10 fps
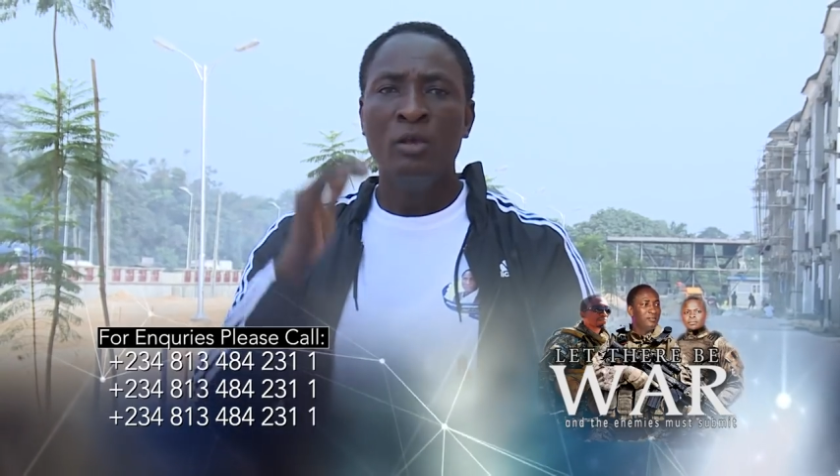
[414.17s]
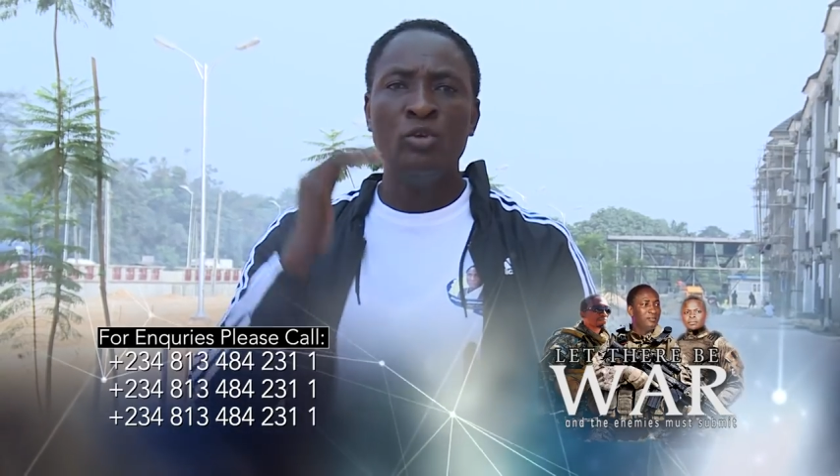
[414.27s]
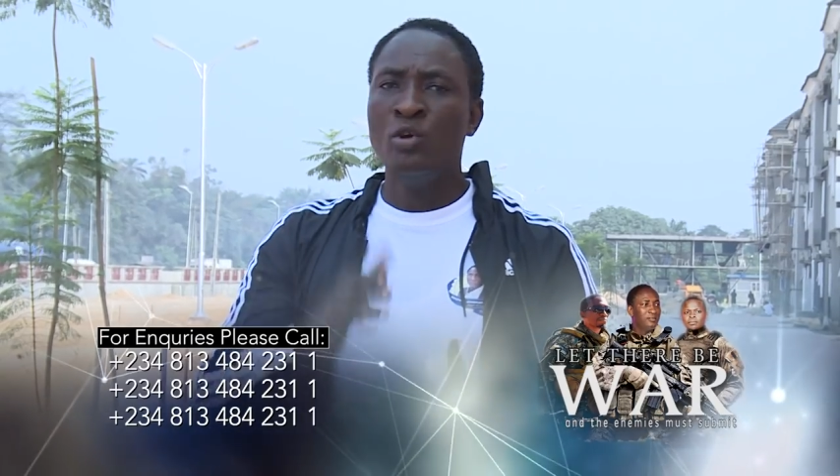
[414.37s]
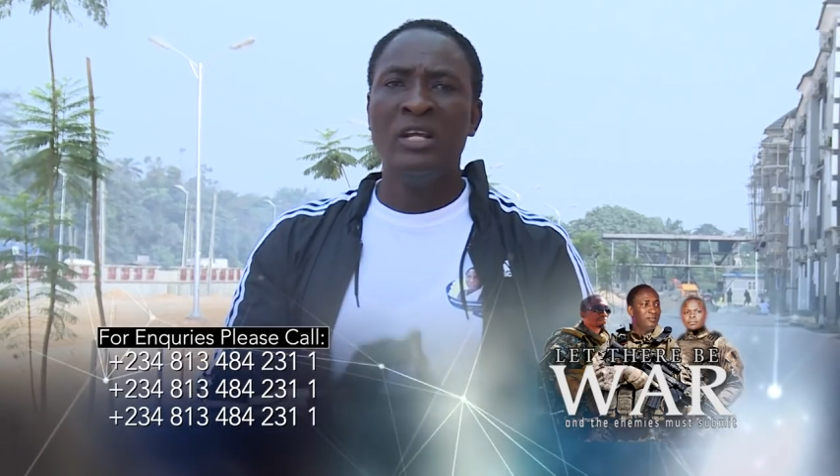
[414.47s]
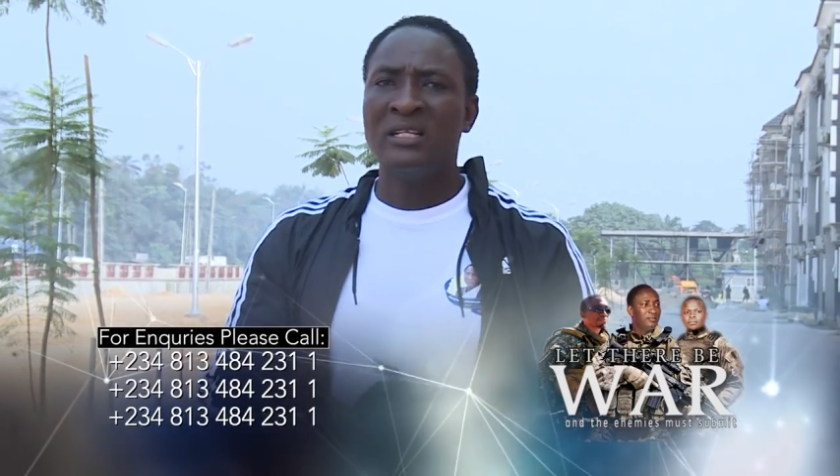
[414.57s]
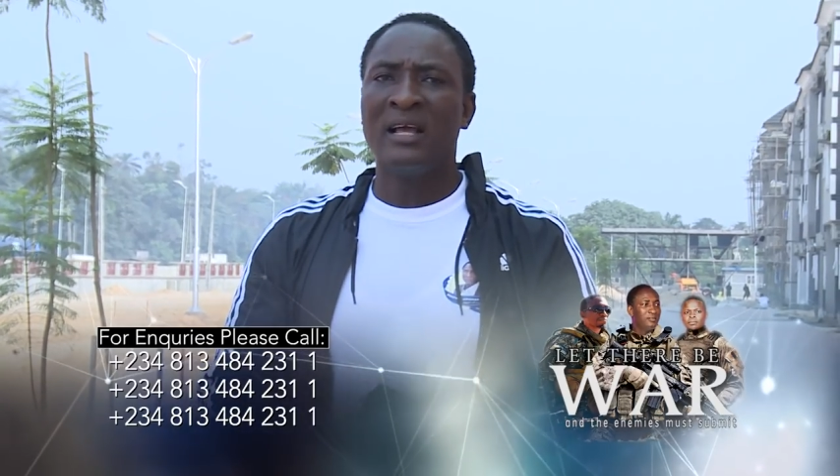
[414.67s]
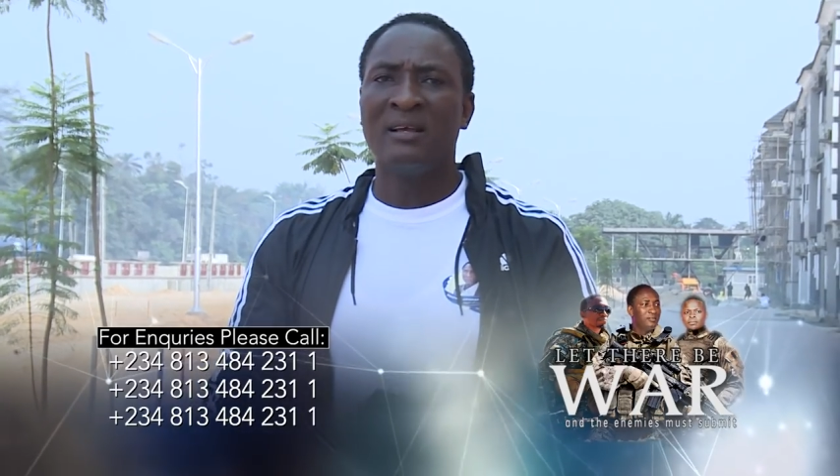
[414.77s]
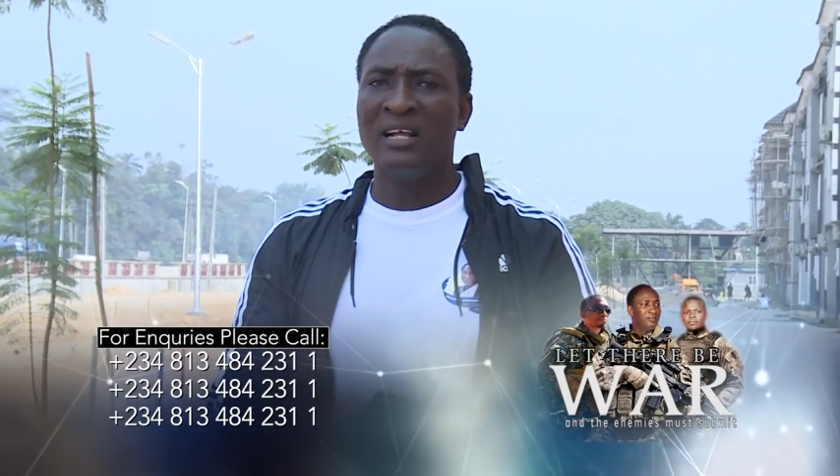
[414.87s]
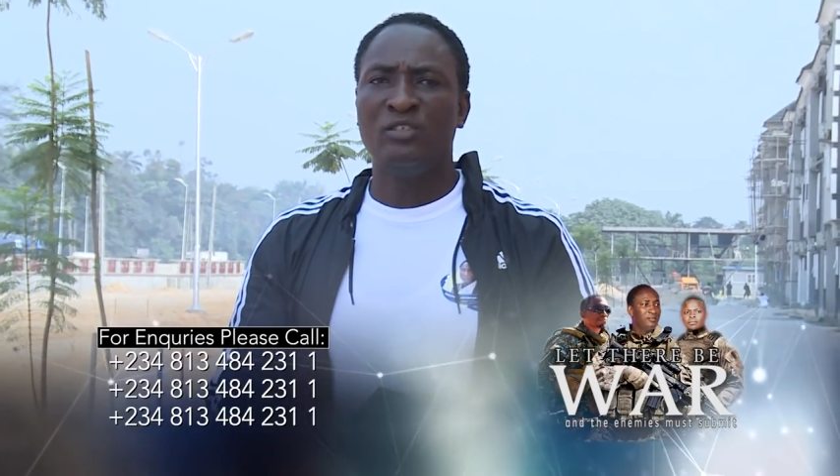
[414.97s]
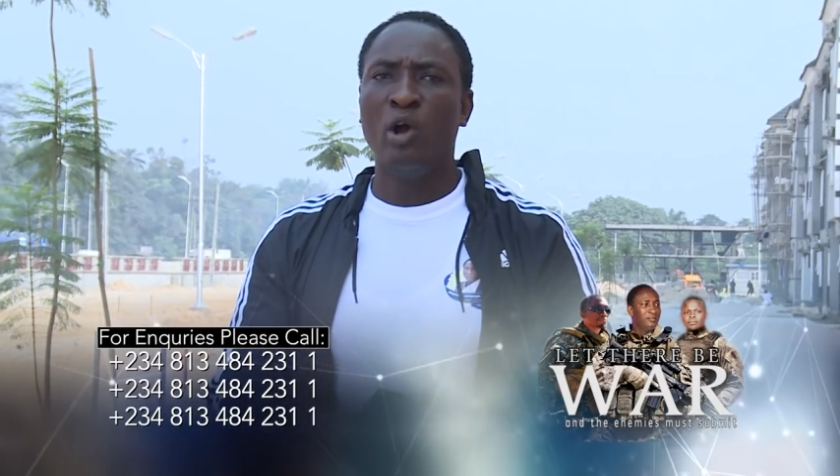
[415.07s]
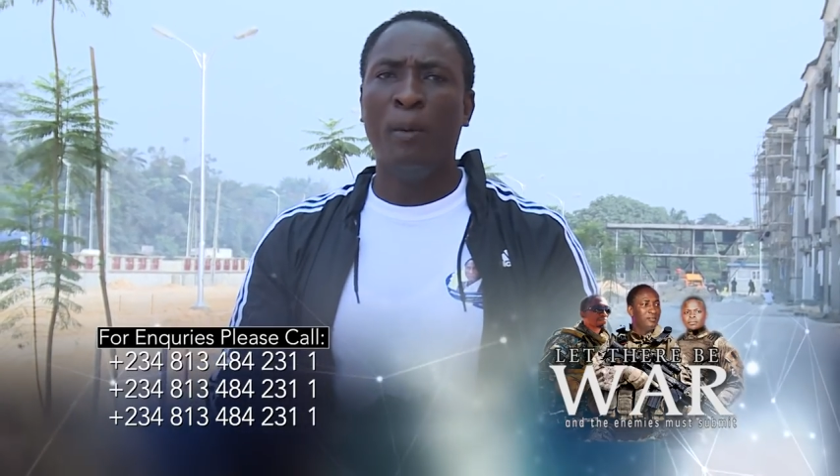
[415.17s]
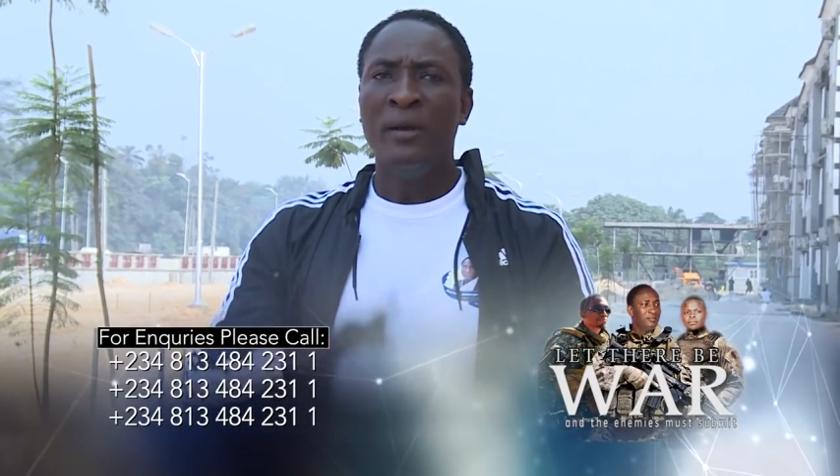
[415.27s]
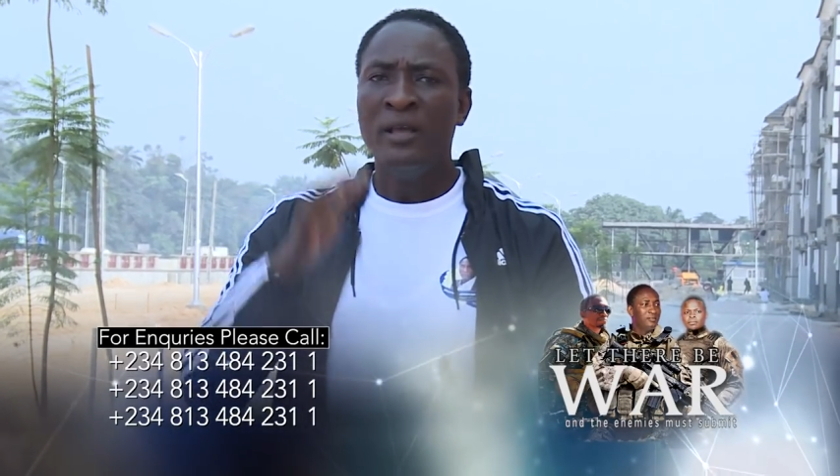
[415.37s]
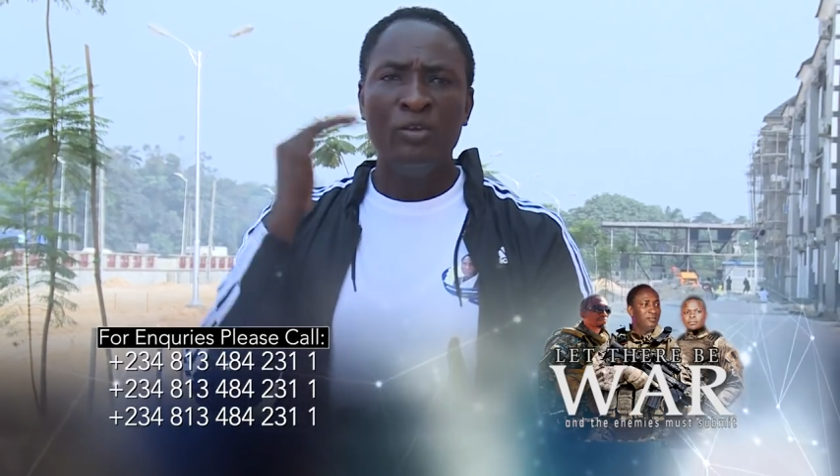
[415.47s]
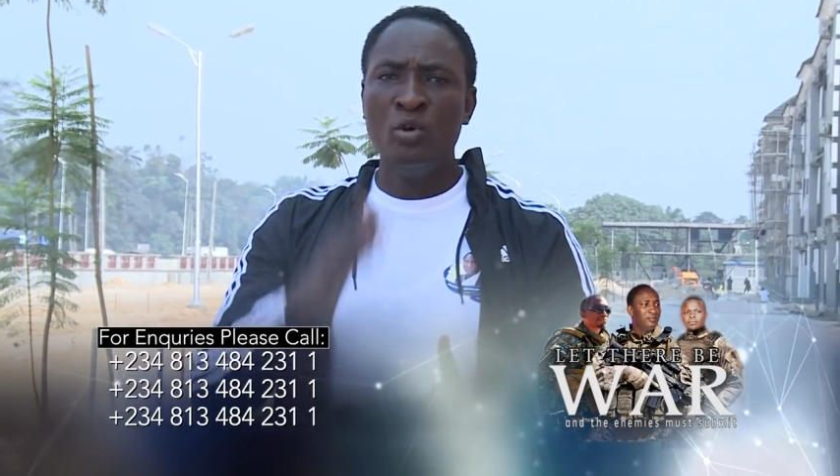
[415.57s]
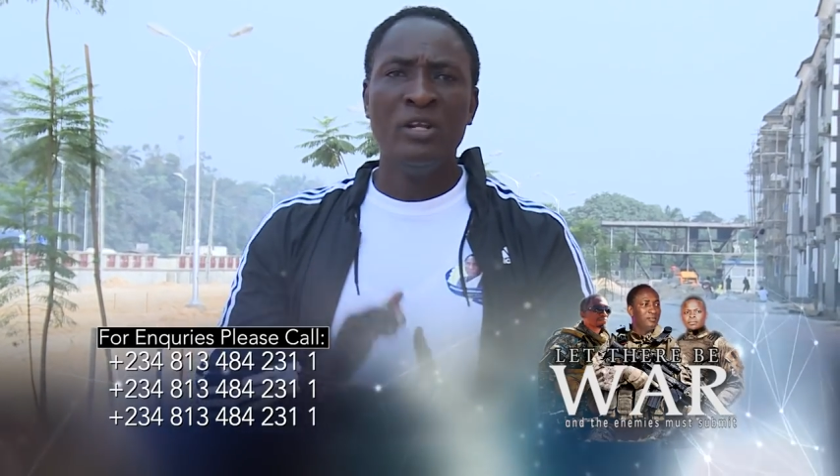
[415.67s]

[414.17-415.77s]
You need a great job. You